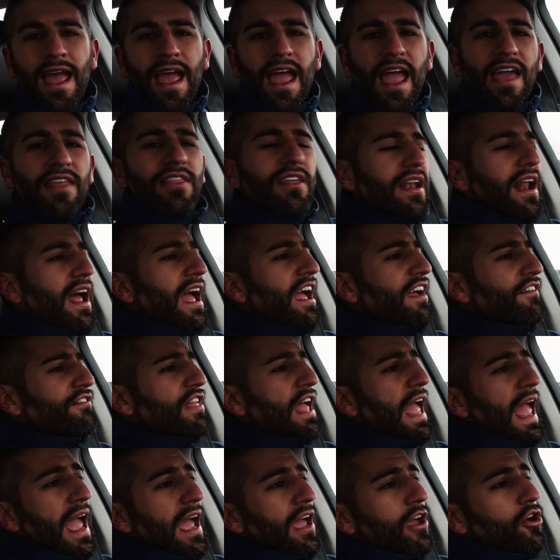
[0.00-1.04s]
And then I have the
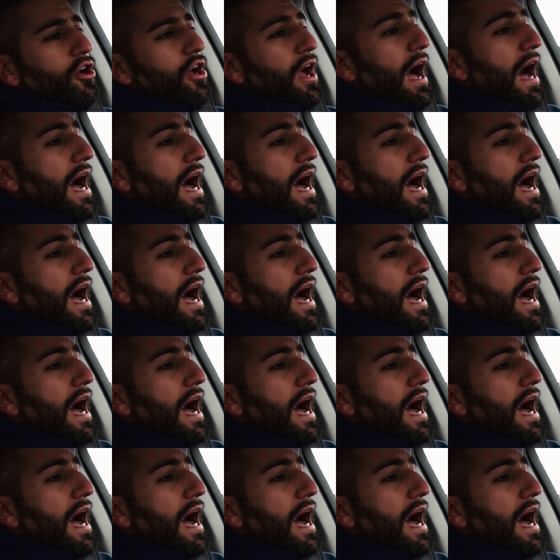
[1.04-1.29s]
Hankook